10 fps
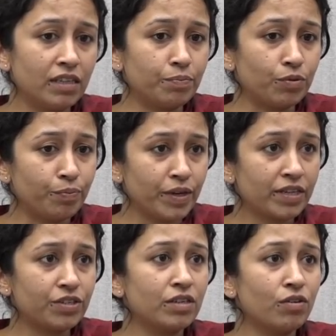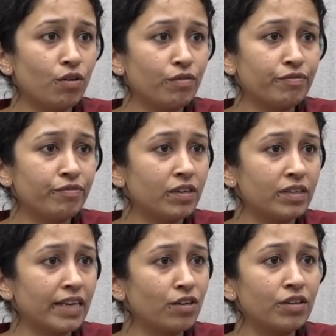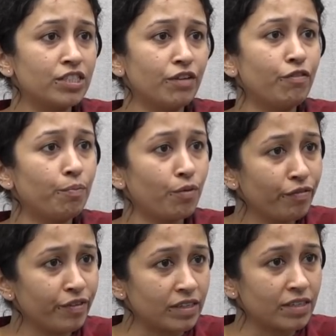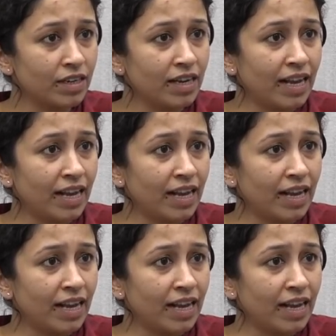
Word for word: the appropriation of uh, technology for profit